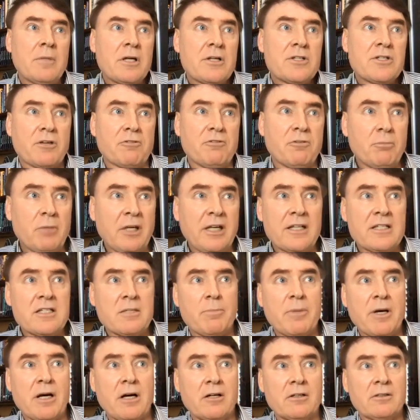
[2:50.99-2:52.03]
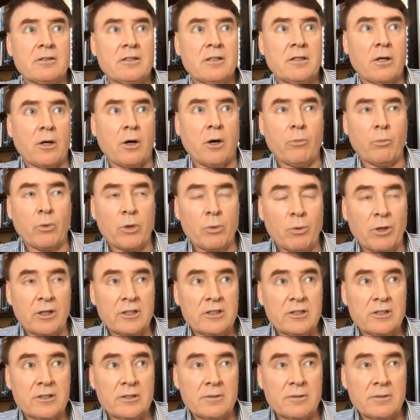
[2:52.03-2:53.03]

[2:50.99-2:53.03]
So for me, it's about, we want